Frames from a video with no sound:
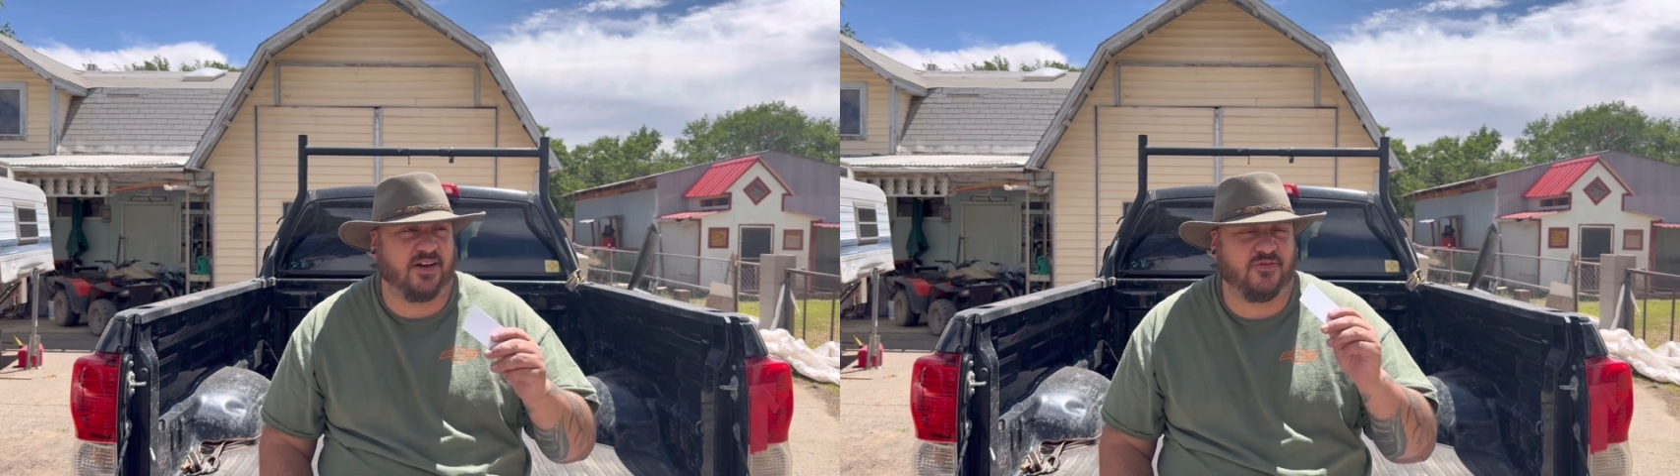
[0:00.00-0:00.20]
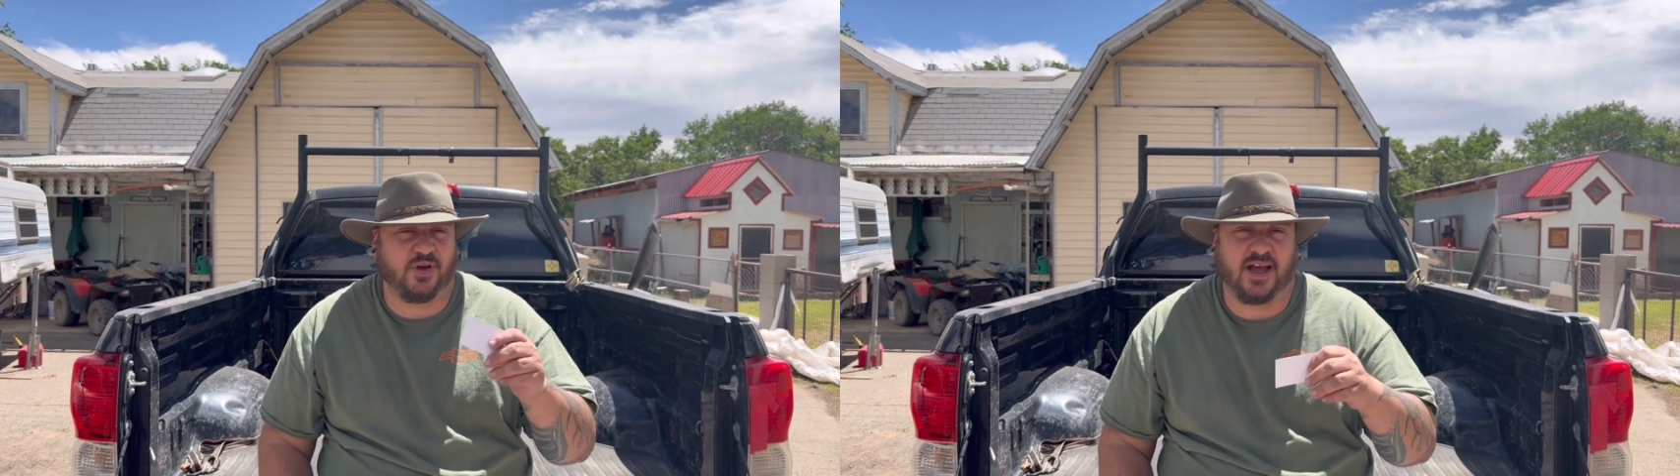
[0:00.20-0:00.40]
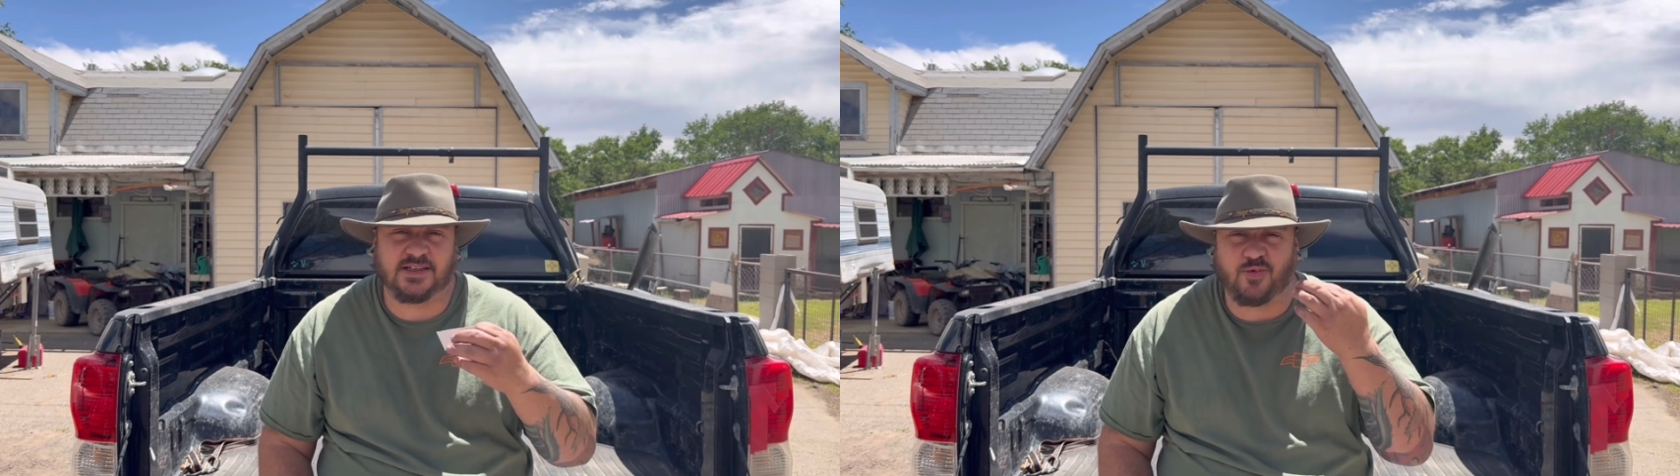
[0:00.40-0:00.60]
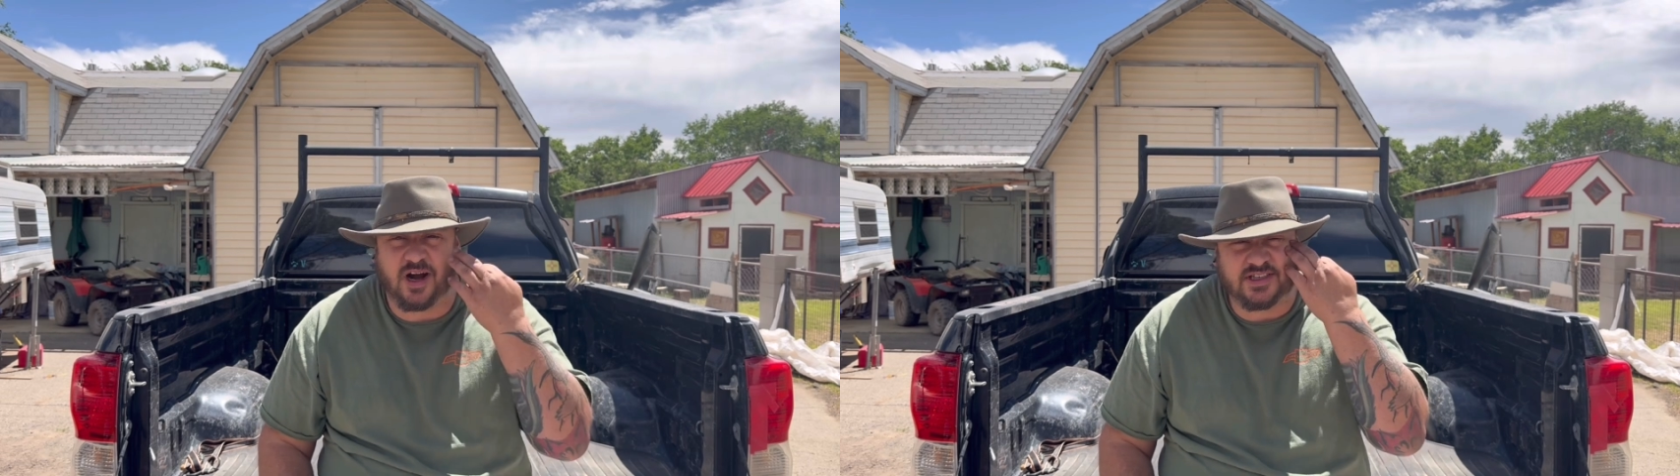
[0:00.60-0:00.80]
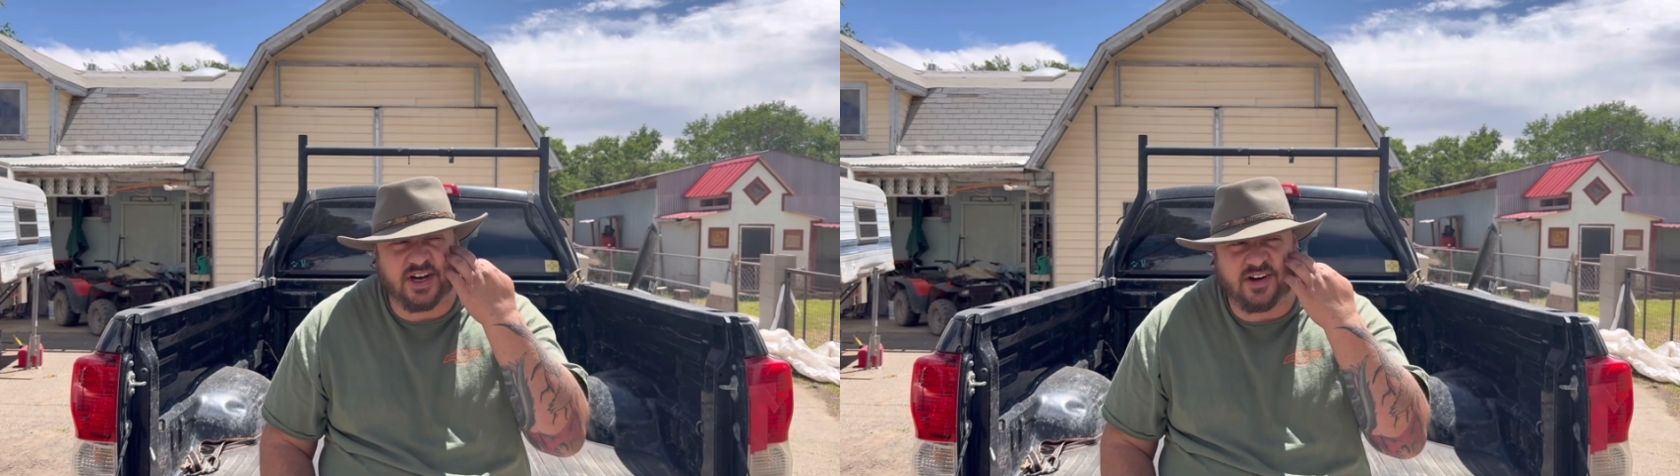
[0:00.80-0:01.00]
if you guys
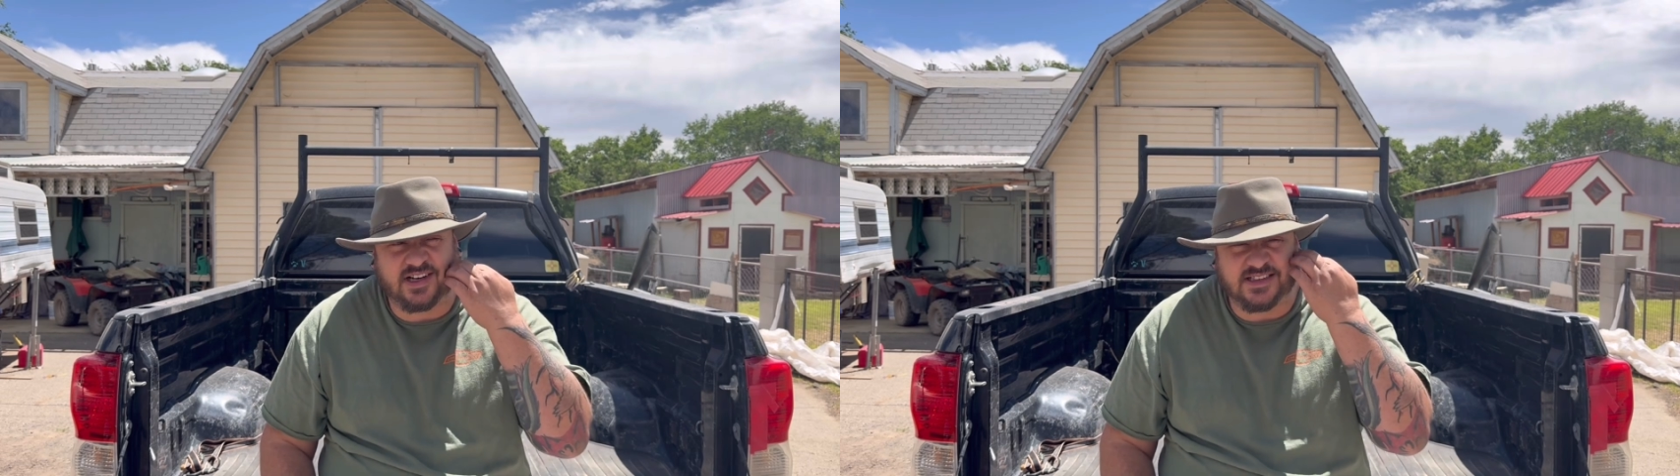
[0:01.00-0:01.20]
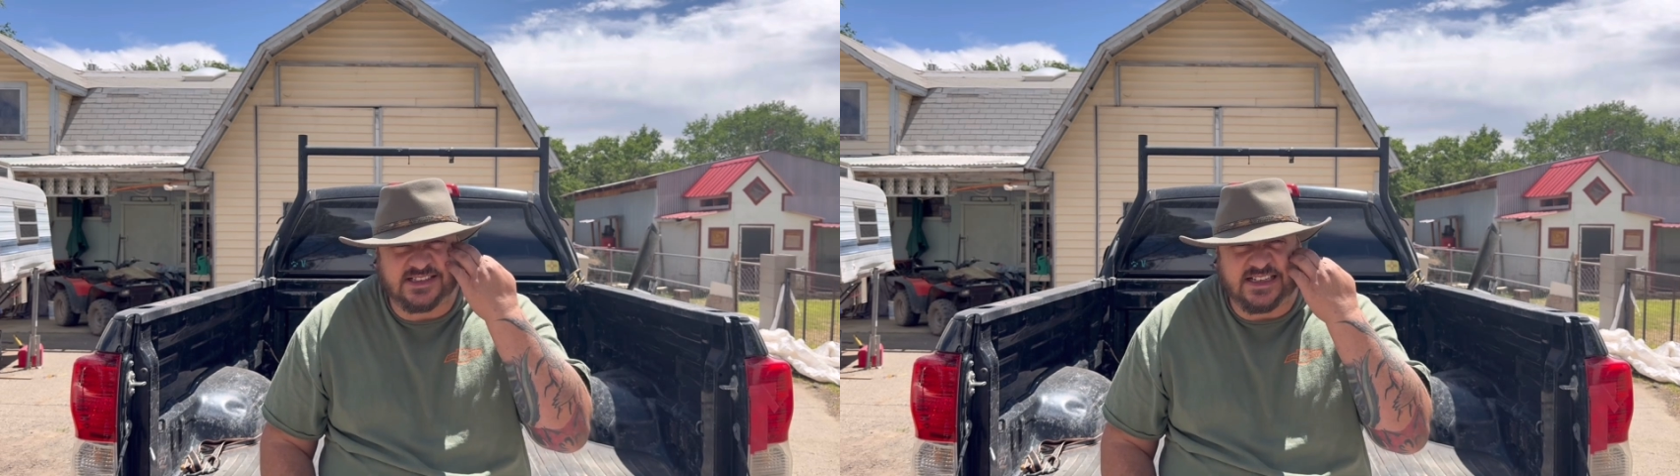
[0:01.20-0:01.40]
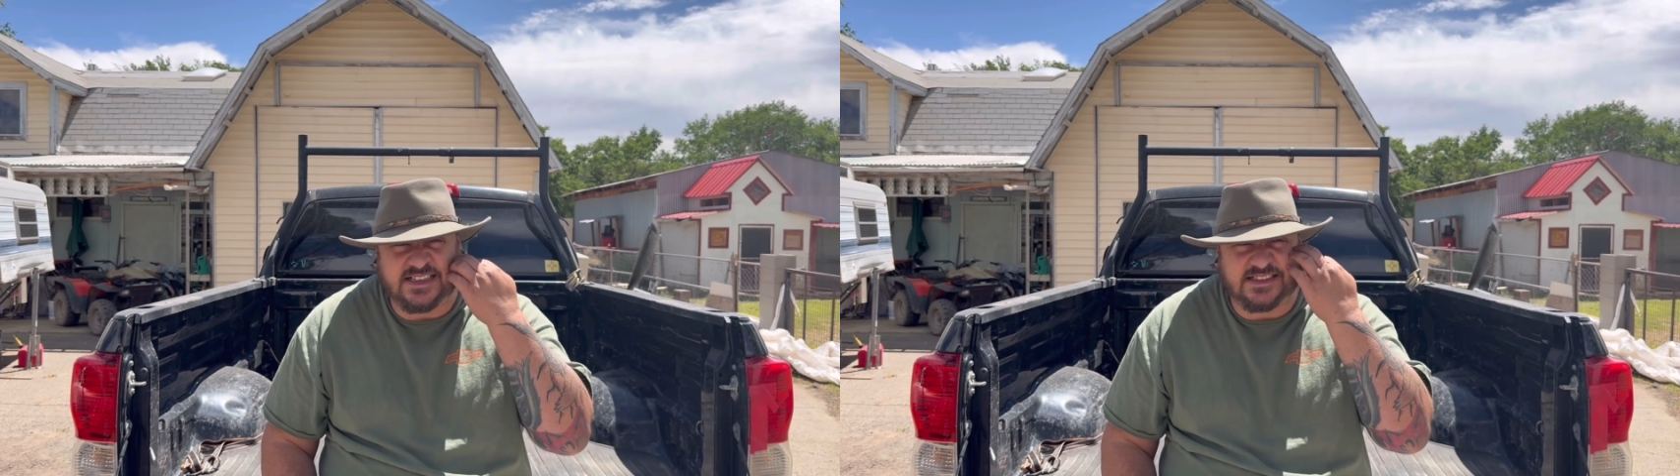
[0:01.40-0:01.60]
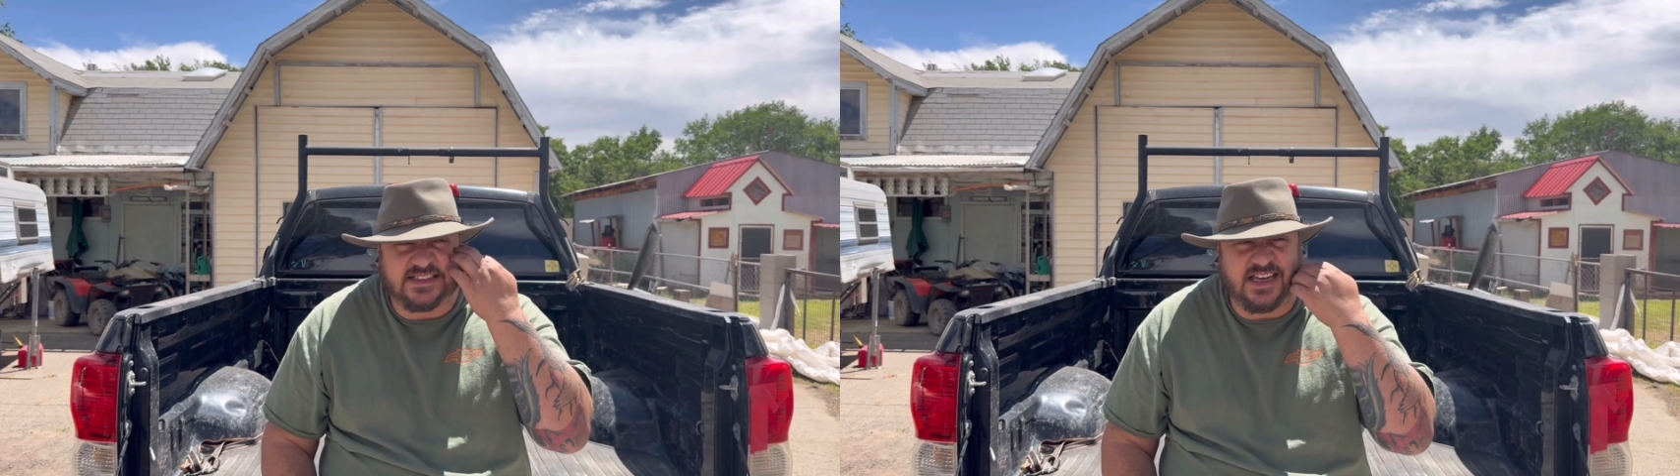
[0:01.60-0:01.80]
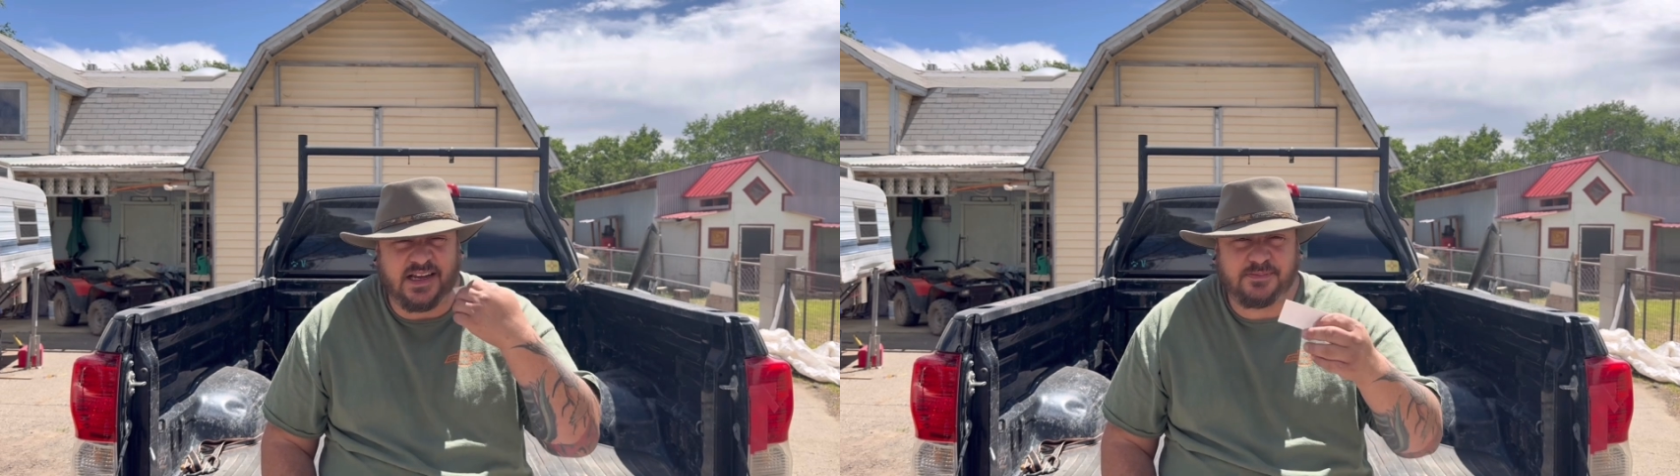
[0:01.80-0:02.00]
watch Erica's
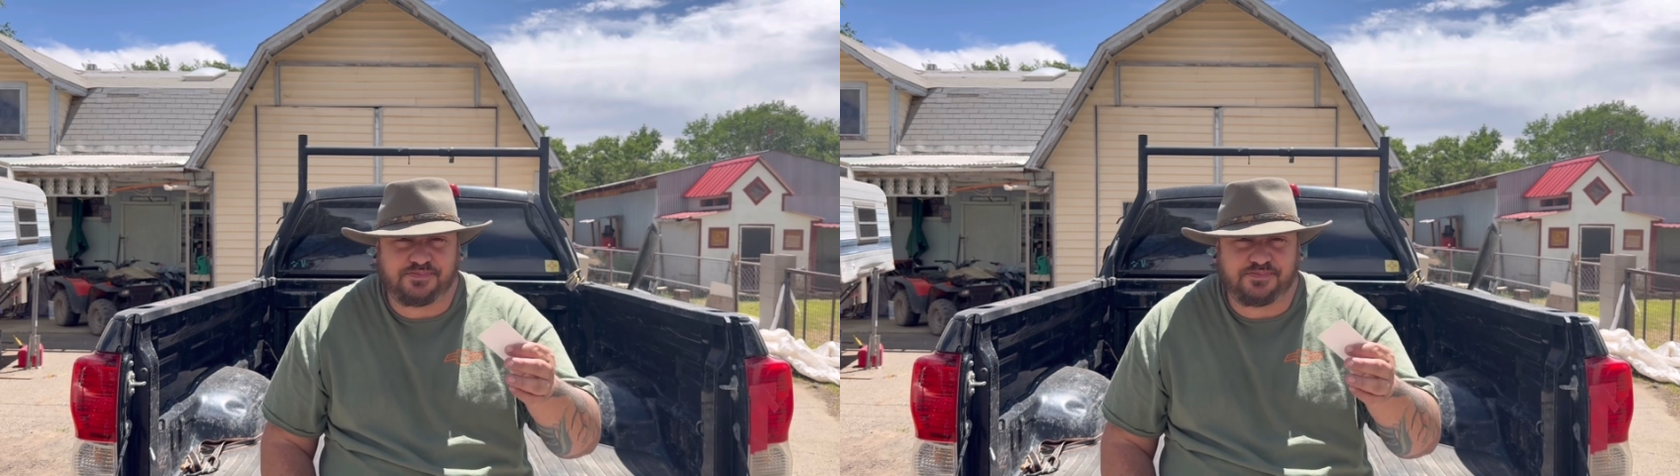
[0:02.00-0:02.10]
EDC,